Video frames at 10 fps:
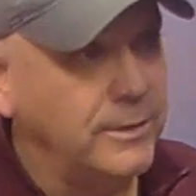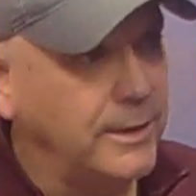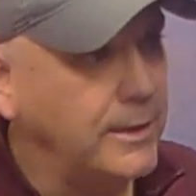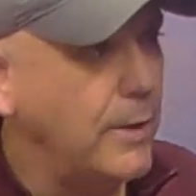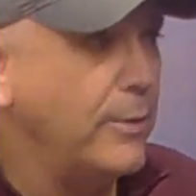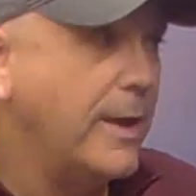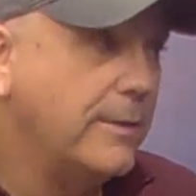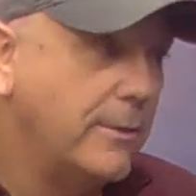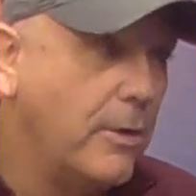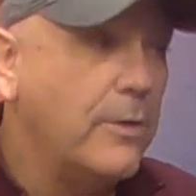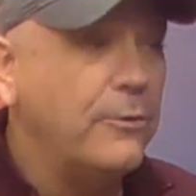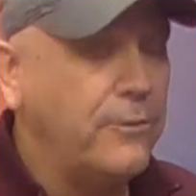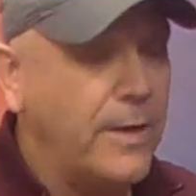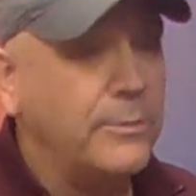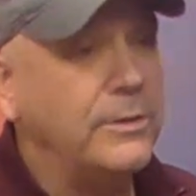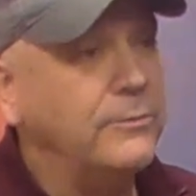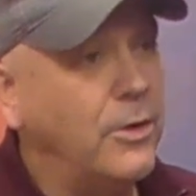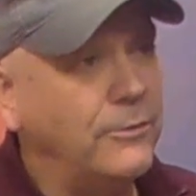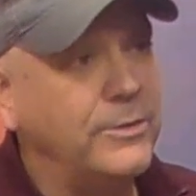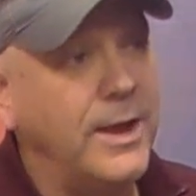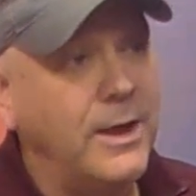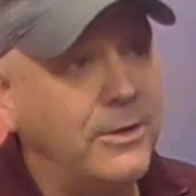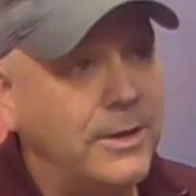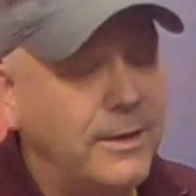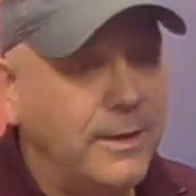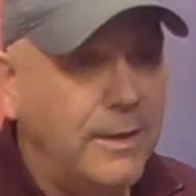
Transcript: And then you know, mm-hmm. we got their other family involved now